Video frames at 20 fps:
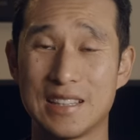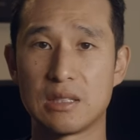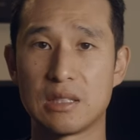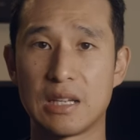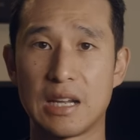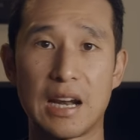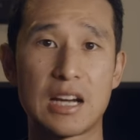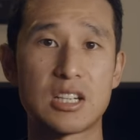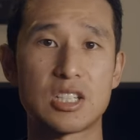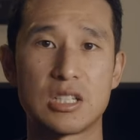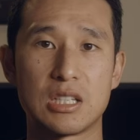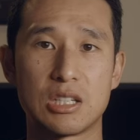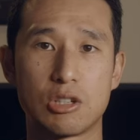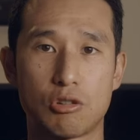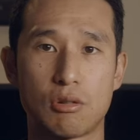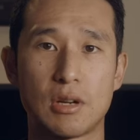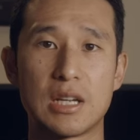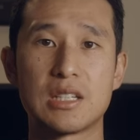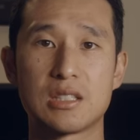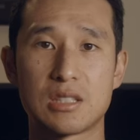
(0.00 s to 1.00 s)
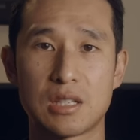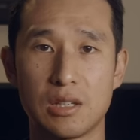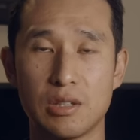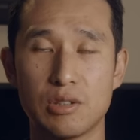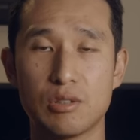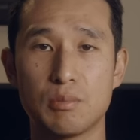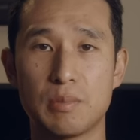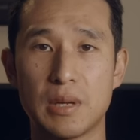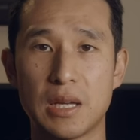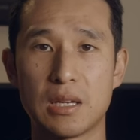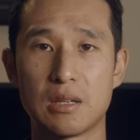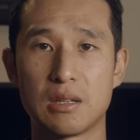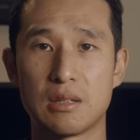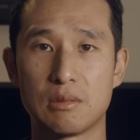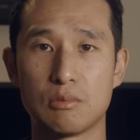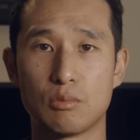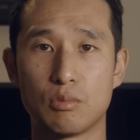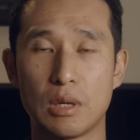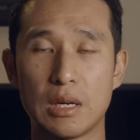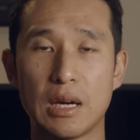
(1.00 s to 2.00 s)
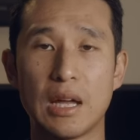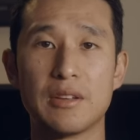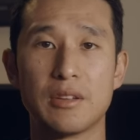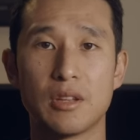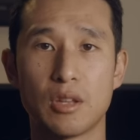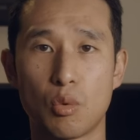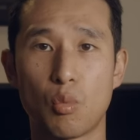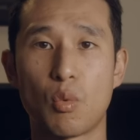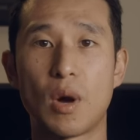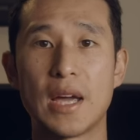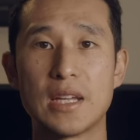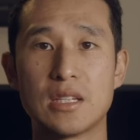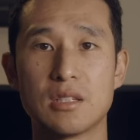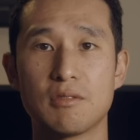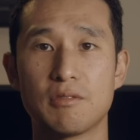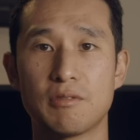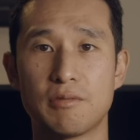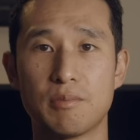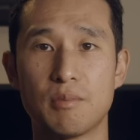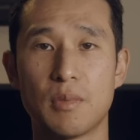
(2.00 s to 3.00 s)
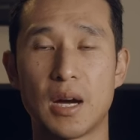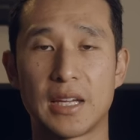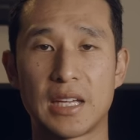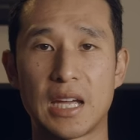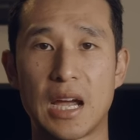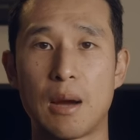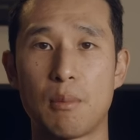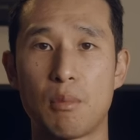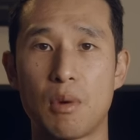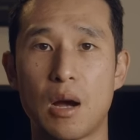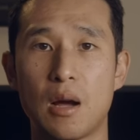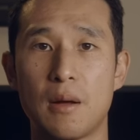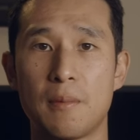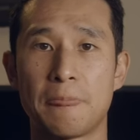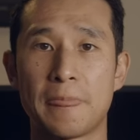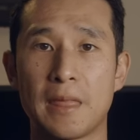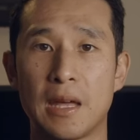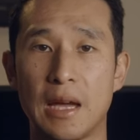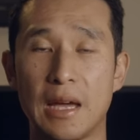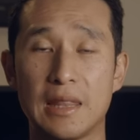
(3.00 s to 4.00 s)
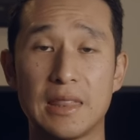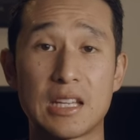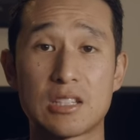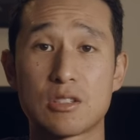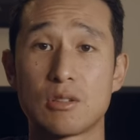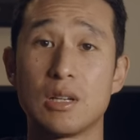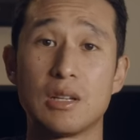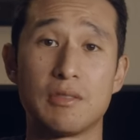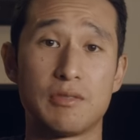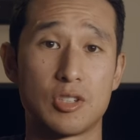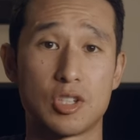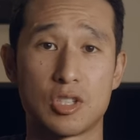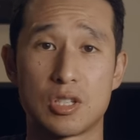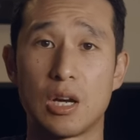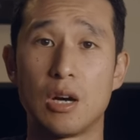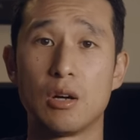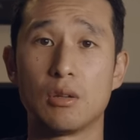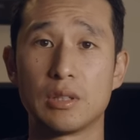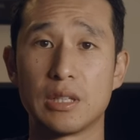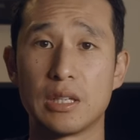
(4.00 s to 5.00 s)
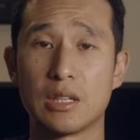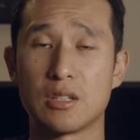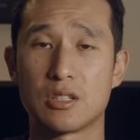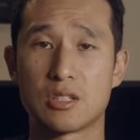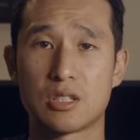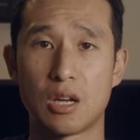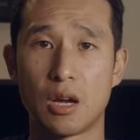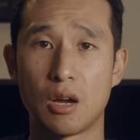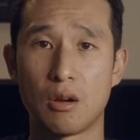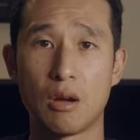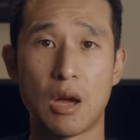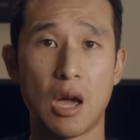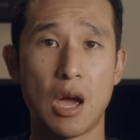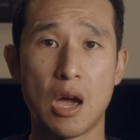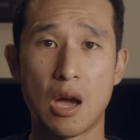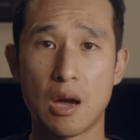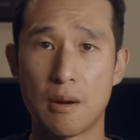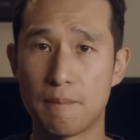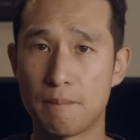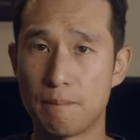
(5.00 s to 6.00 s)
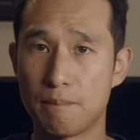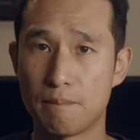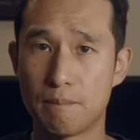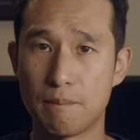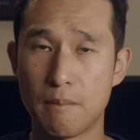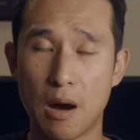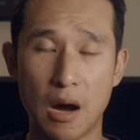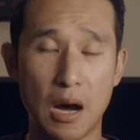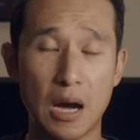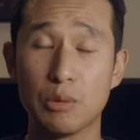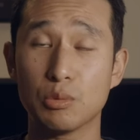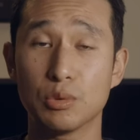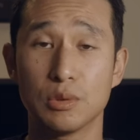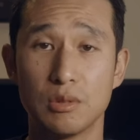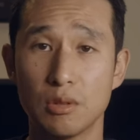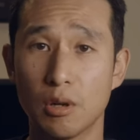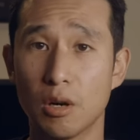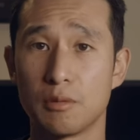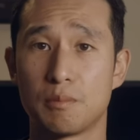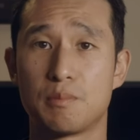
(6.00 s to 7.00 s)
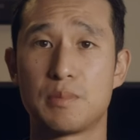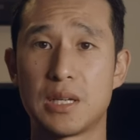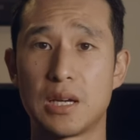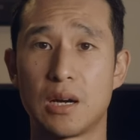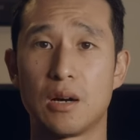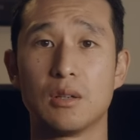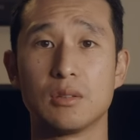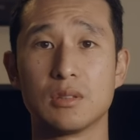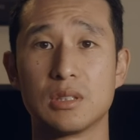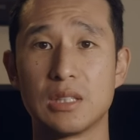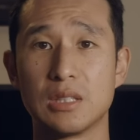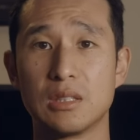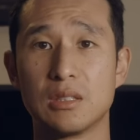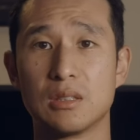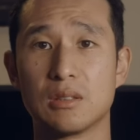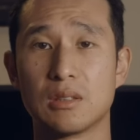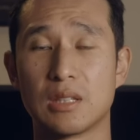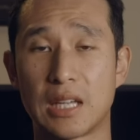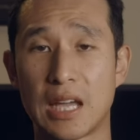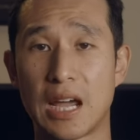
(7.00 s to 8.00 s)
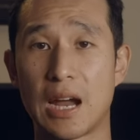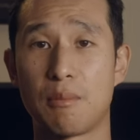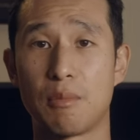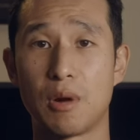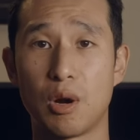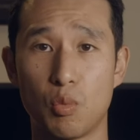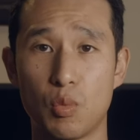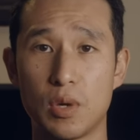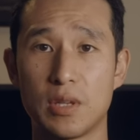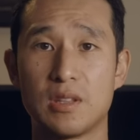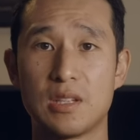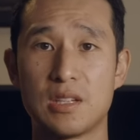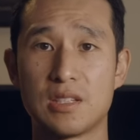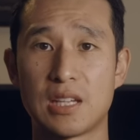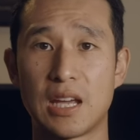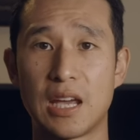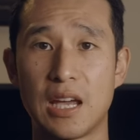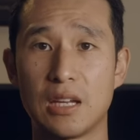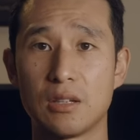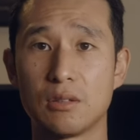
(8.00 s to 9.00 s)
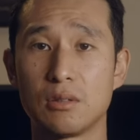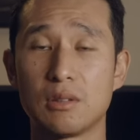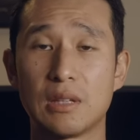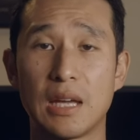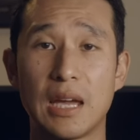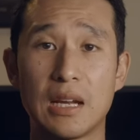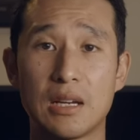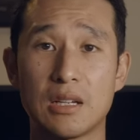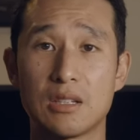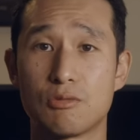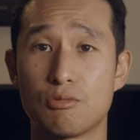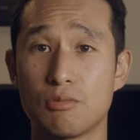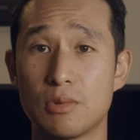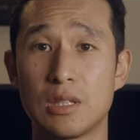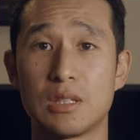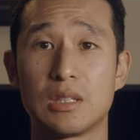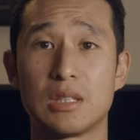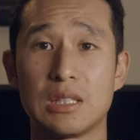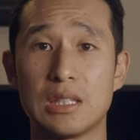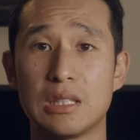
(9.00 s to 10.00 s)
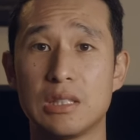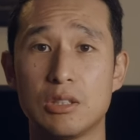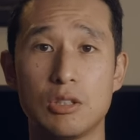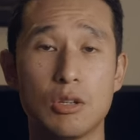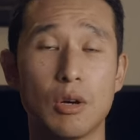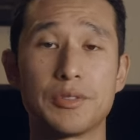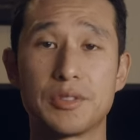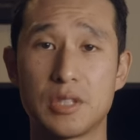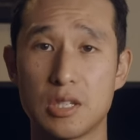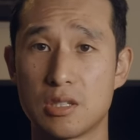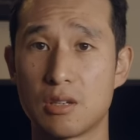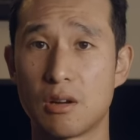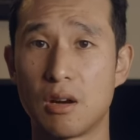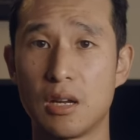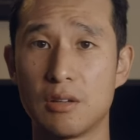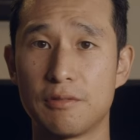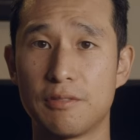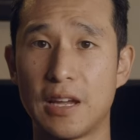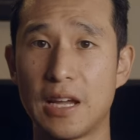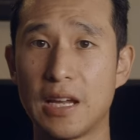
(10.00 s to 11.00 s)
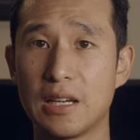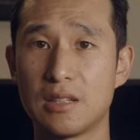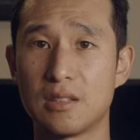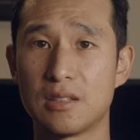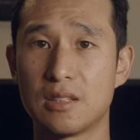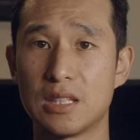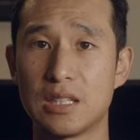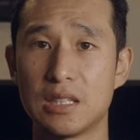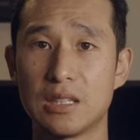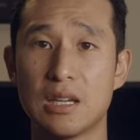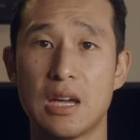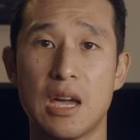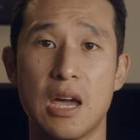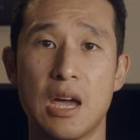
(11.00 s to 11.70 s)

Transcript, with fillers: It actually creaks a little bit under the weight of my camera. And that's not even just holding it. So I will not be holding the camera with this handle, and it's really not designed for anything